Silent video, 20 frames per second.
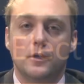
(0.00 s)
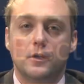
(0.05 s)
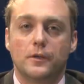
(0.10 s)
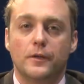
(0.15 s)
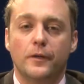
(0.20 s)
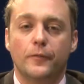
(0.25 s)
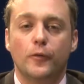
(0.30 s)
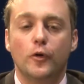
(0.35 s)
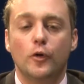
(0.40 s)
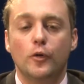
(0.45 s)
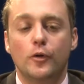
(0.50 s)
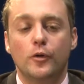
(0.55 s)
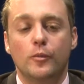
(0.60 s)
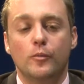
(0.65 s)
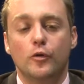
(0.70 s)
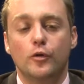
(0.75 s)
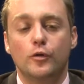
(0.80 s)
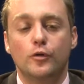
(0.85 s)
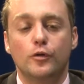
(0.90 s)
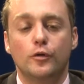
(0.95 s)
The following
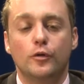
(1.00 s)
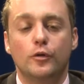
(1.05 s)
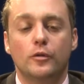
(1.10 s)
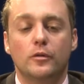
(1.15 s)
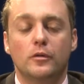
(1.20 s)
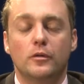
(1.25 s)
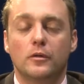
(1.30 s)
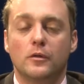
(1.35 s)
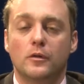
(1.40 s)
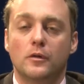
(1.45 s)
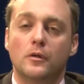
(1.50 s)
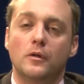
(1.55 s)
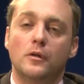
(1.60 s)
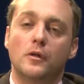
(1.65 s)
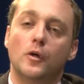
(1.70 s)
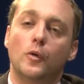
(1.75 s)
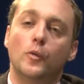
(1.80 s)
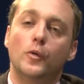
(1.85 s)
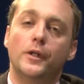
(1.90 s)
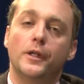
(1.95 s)
module
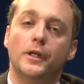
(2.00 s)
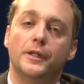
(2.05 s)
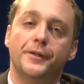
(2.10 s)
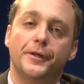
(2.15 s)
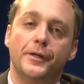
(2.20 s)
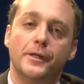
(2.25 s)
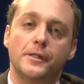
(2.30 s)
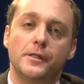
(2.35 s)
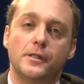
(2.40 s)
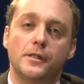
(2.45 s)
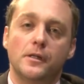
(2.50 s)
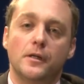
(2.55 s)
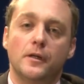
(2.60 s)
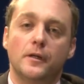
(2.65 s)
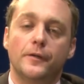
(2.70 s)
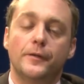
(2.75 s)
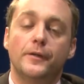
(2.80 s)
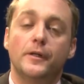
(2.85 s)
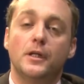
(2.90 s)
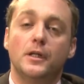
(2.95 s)
will address
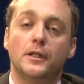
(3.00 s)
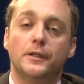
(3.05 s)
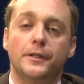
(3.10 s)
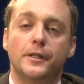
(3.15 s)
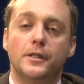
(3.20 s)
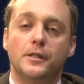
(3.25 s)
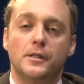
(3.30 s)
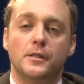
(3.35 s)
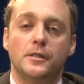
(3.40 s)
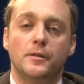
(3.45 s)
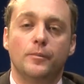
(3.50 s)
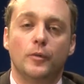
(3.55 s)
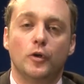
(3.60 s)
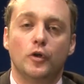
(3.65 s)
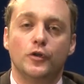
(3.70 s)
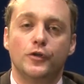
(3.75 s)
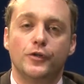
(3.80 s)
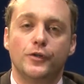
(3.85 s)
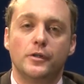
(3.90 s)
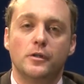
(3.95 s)
the electricity
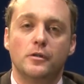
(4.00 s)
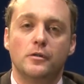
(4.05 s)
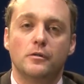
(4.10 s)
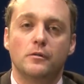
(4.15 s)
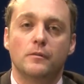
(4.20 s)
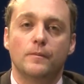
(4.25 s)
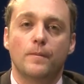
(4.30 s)
policies.